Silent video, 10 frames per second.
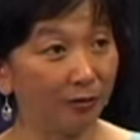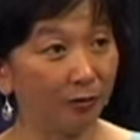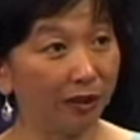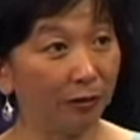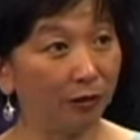
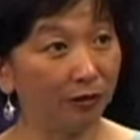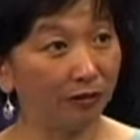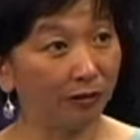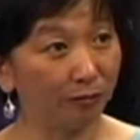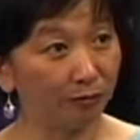we
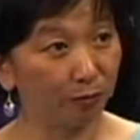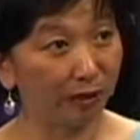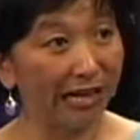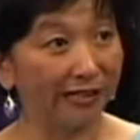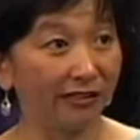will
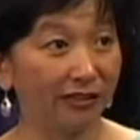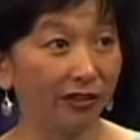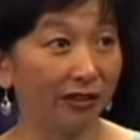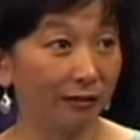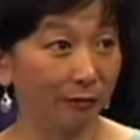plan it so
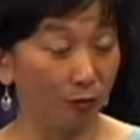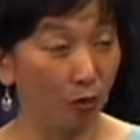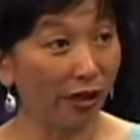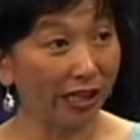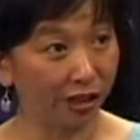the
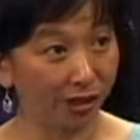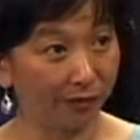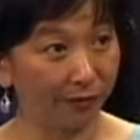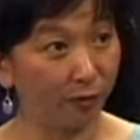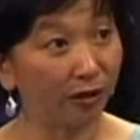morning
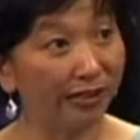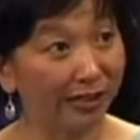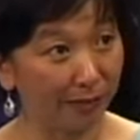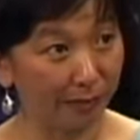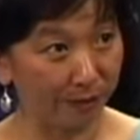shift will
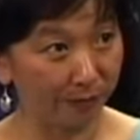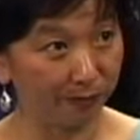clean him up."